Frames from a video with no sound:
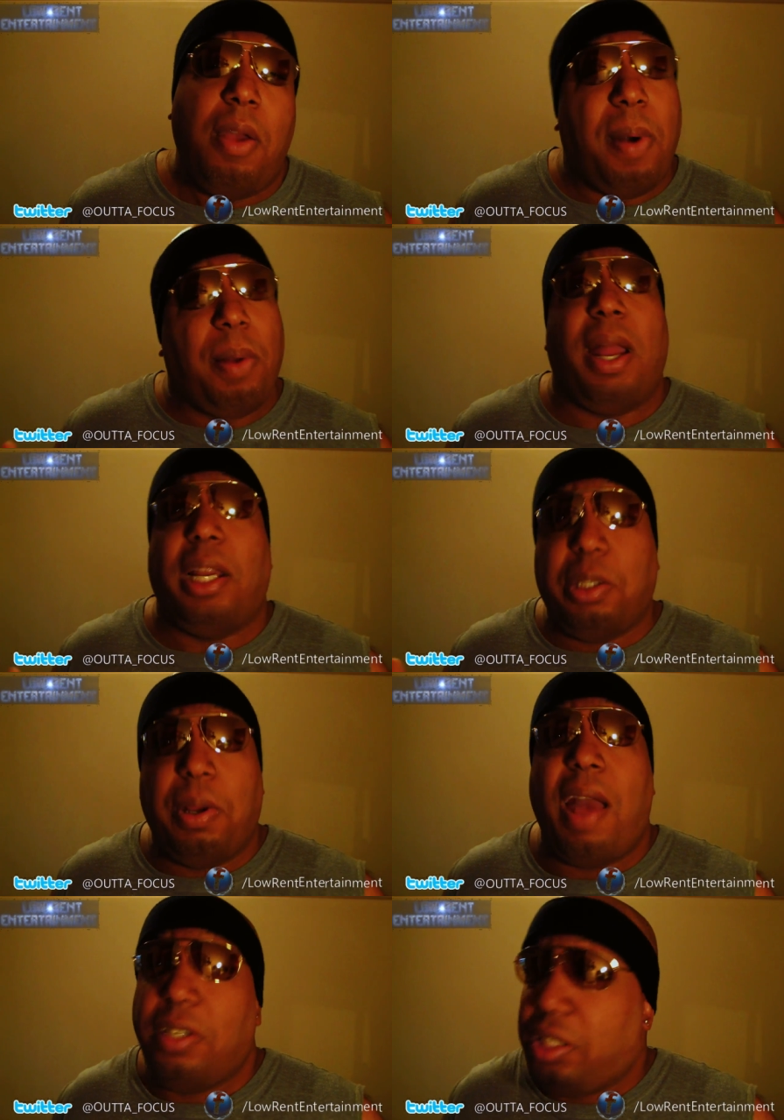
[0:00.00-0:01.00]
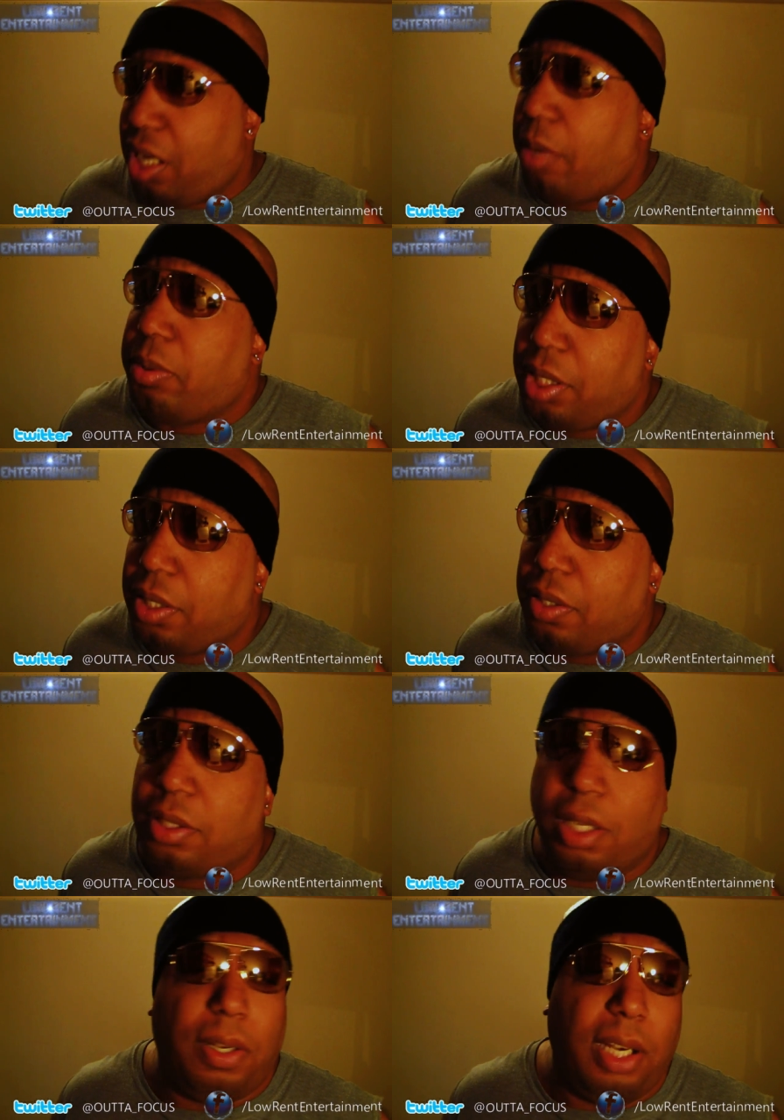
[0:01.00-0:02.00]
By the way, I do have a job still,
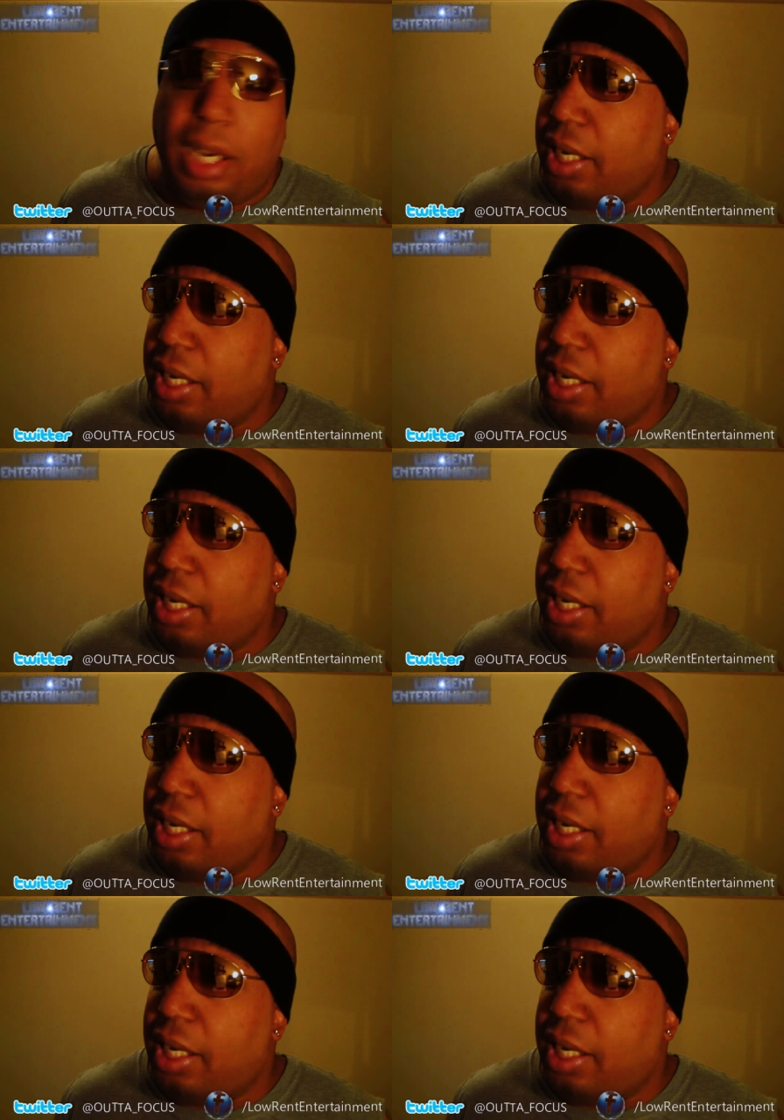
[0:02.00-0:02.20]
so